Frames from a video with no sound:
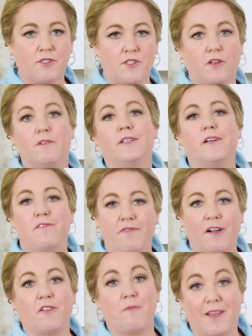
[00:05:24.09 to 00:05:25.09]
so
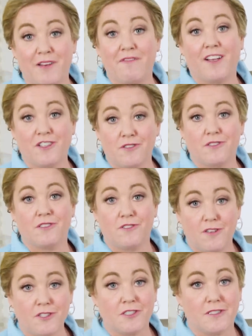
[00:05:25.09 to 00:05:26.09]
follow manufacturer's
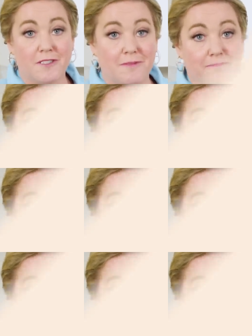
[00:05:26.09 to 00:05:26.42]
instructions.